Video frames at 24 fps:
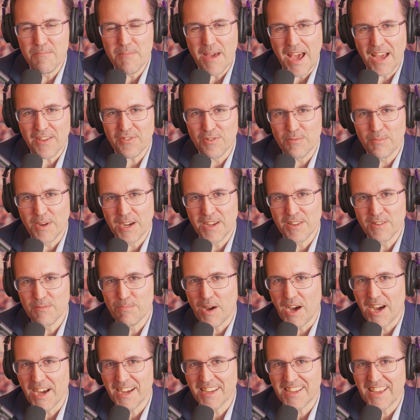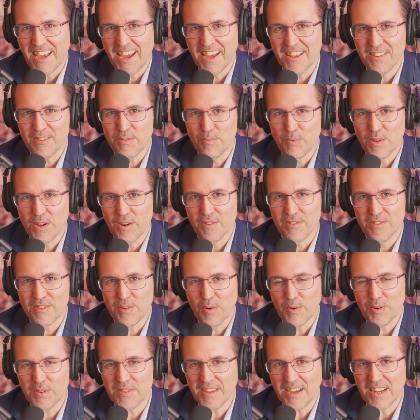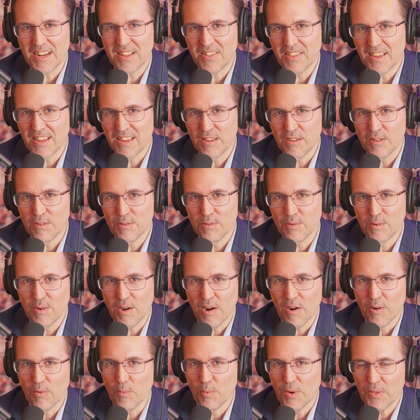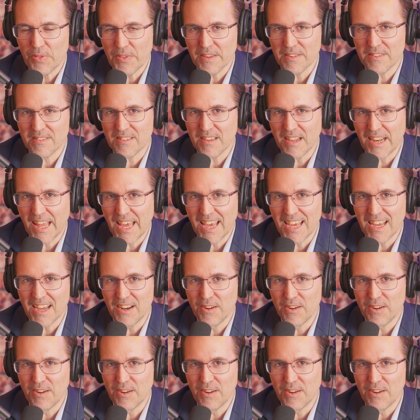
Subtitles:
Masterminds Podcast. We are so excited that you are with us today.